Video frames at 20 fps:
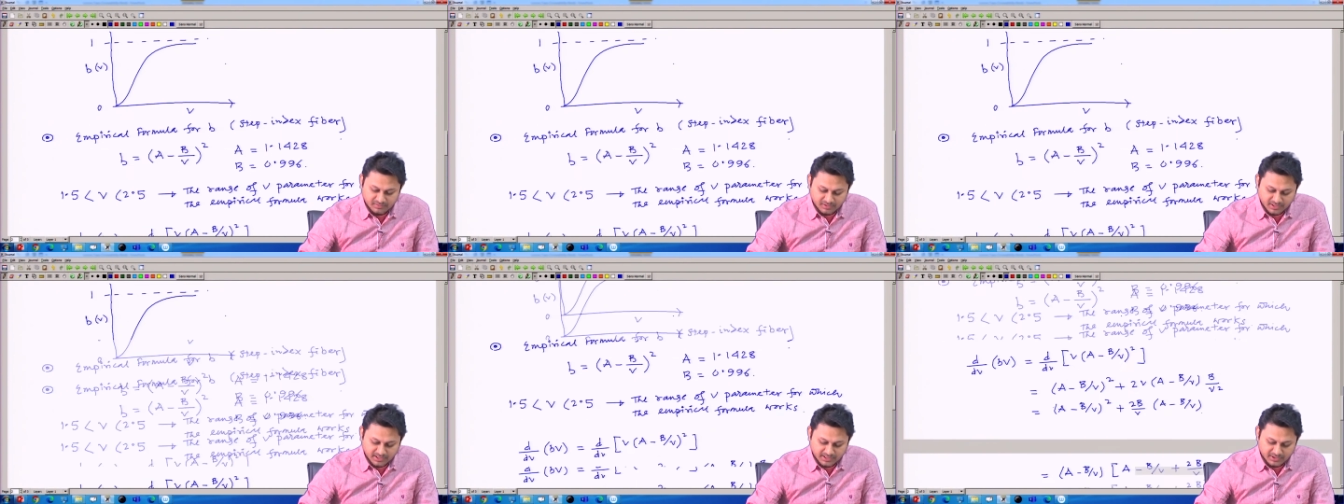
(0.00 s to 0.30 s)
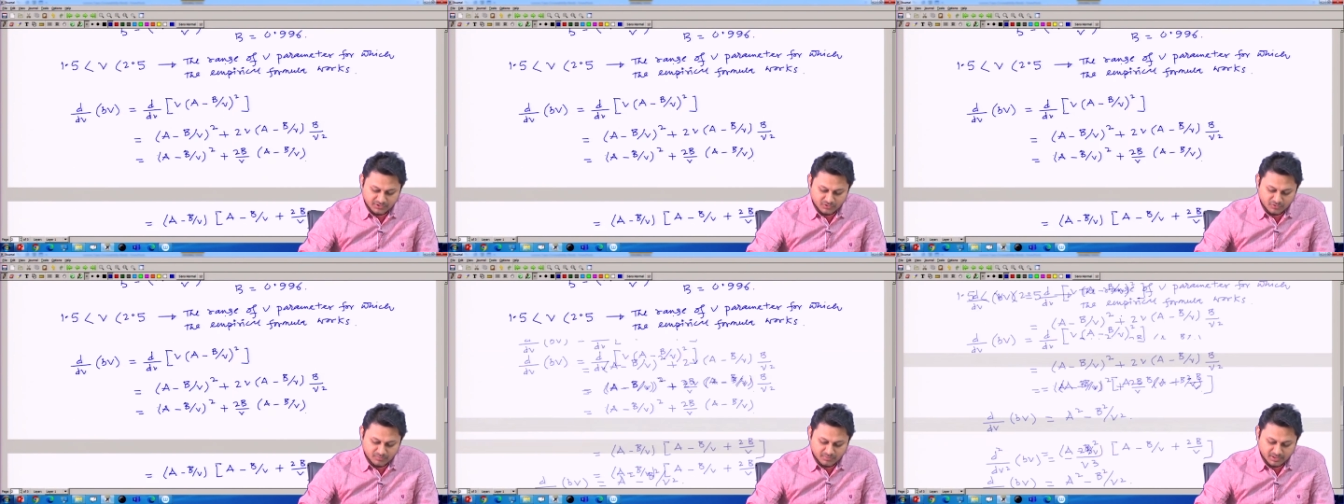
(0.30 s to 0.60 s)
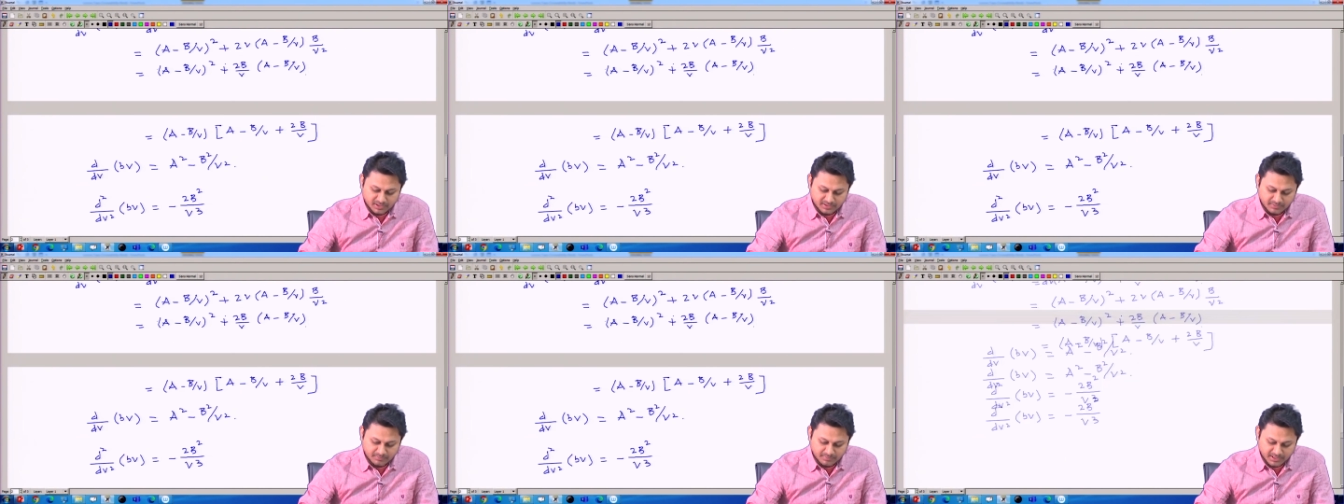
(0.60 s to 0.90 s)
So, I need to
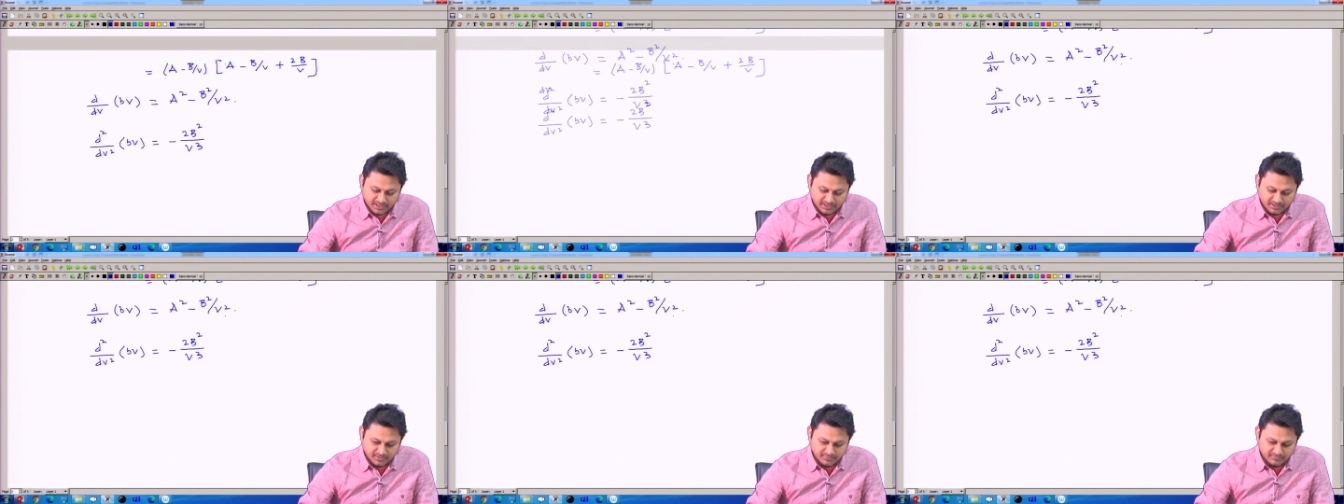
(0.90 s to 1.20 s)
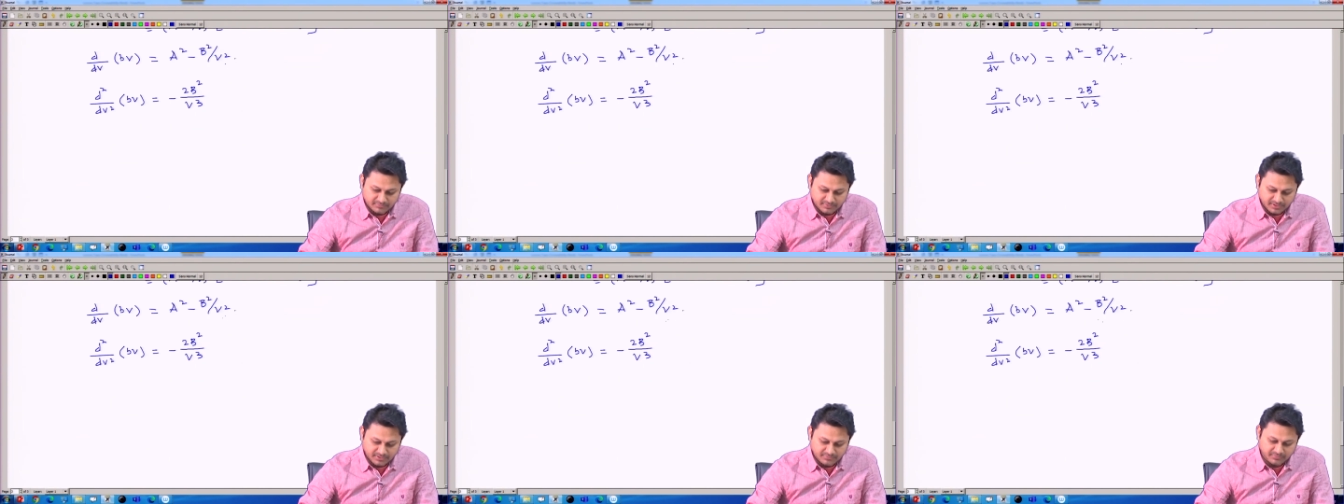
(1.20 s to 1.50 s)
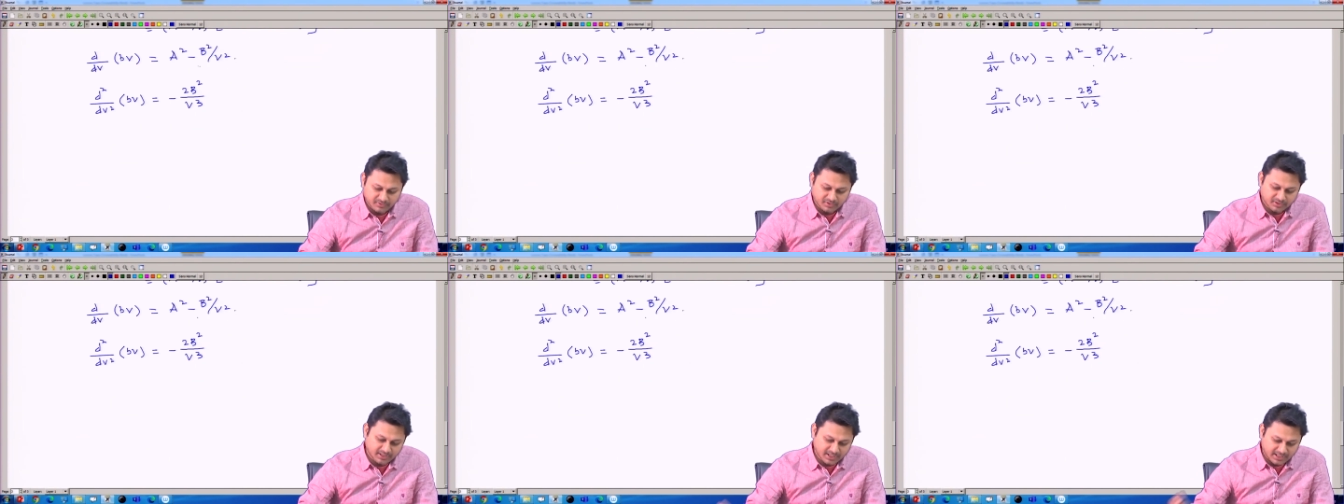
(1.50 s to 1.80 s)
multiply the V
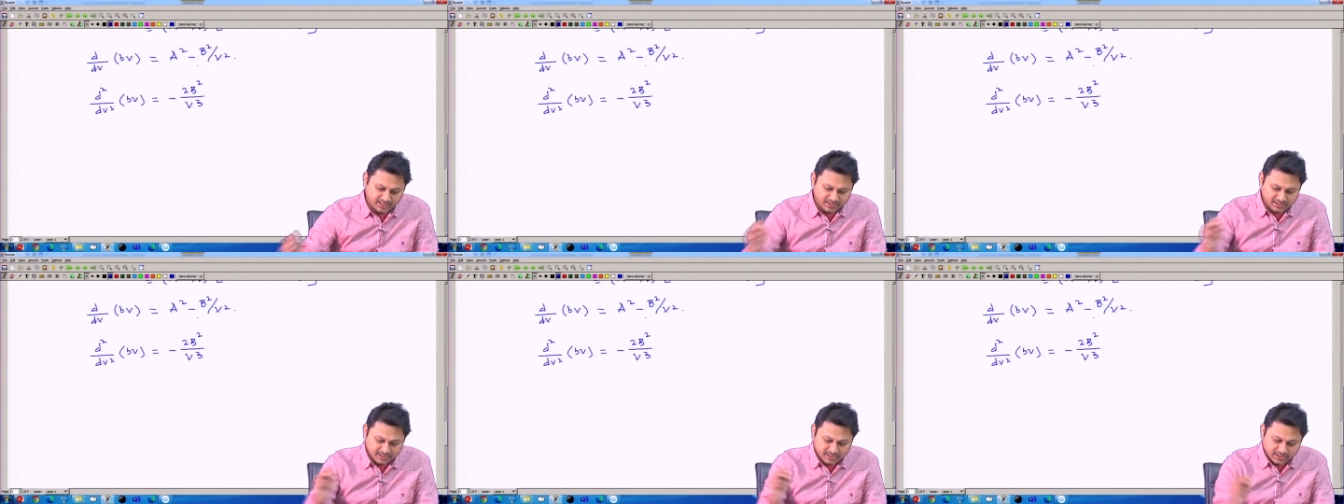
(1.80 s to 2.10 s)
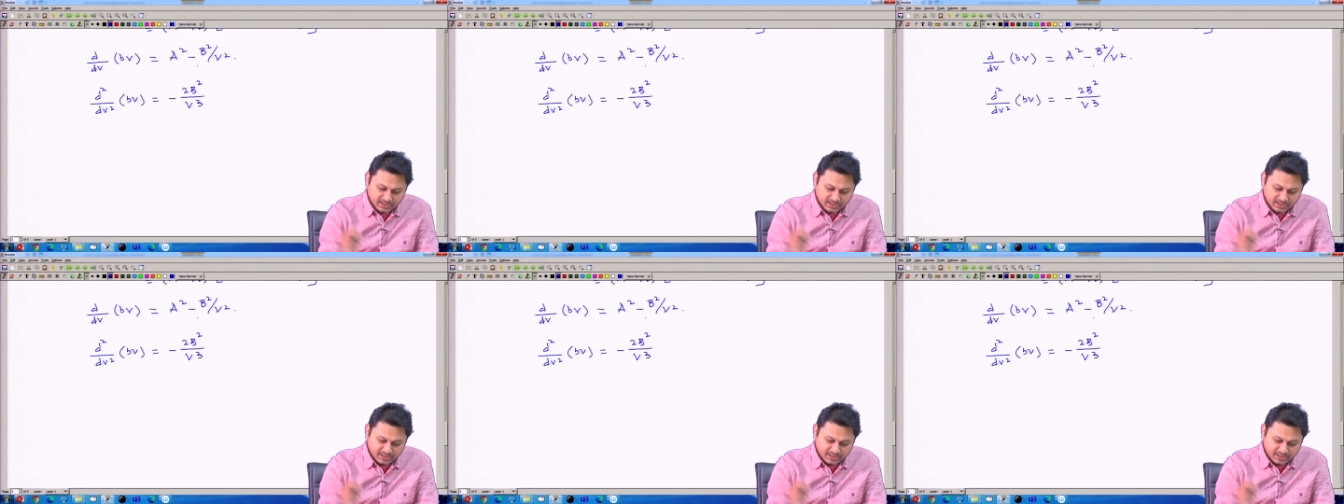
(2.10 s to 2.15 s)
for that.